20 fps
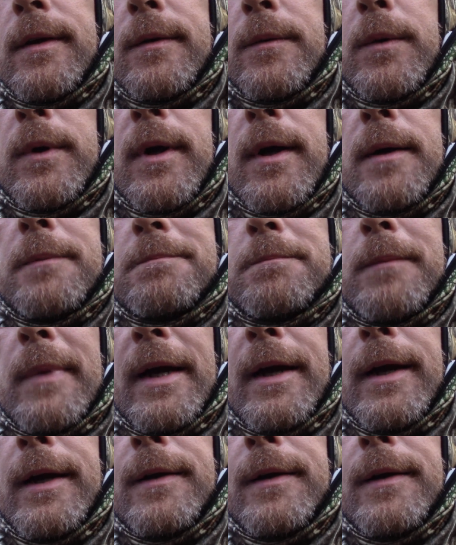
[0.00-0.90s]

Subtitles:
When I meant,